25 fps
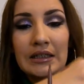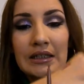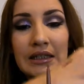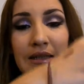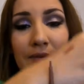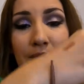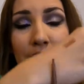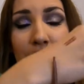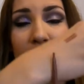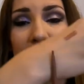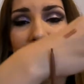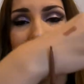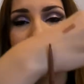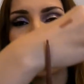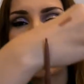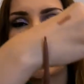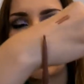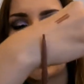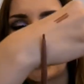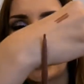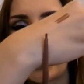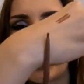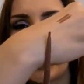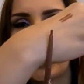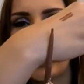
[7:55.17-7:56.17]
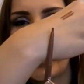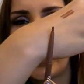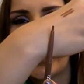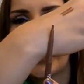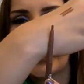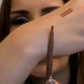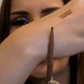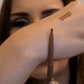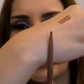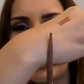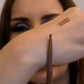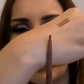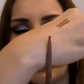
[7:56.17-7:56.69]
pretty small. So like I
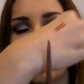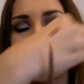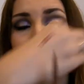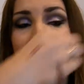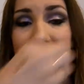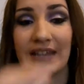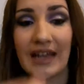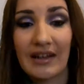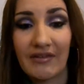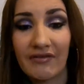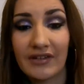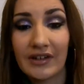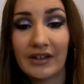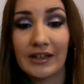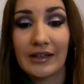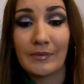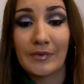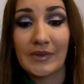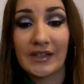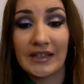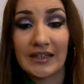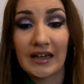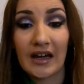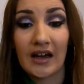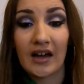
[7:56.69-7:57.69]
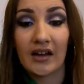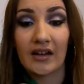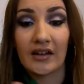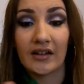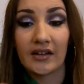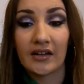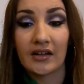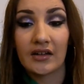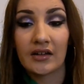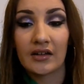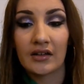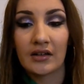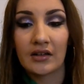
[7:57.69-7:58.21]
said, that will definitely be done
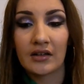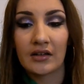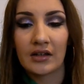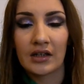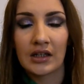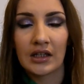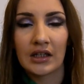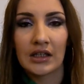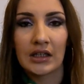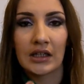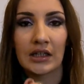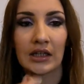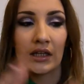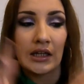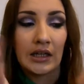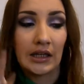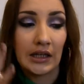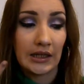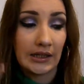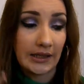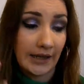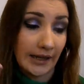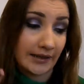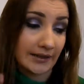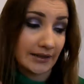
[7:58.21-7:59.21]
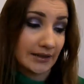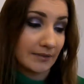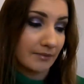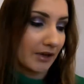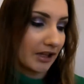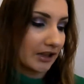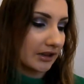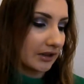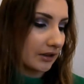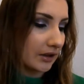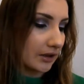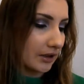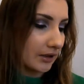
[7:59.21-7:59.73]
next month.